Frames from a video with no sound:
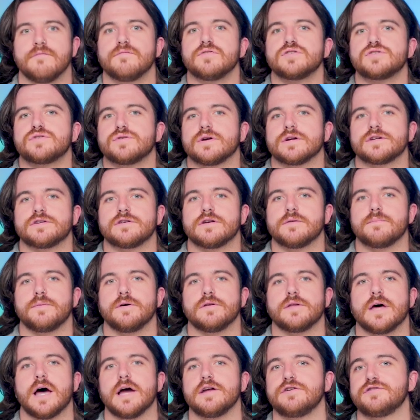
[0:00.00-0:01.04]
Infrastructure to
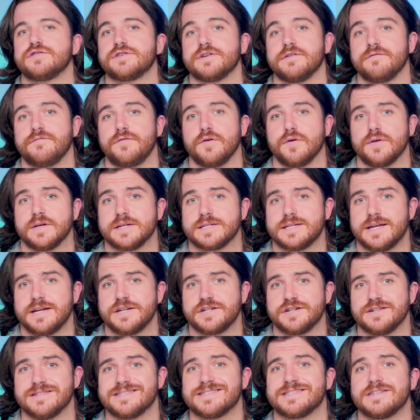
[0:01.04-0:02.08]
build hydrogen fueling
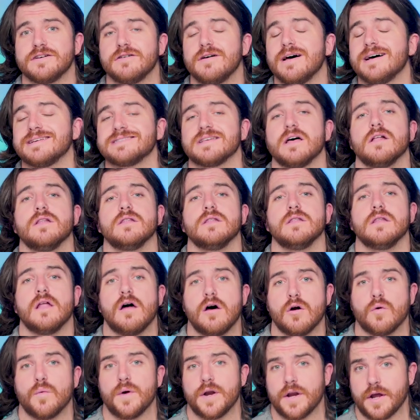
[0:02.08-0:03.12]
stations still has a
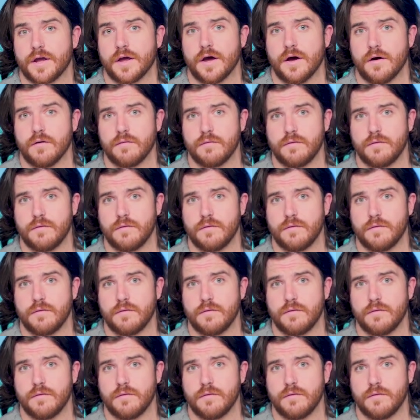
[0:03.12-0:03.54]
long way to go.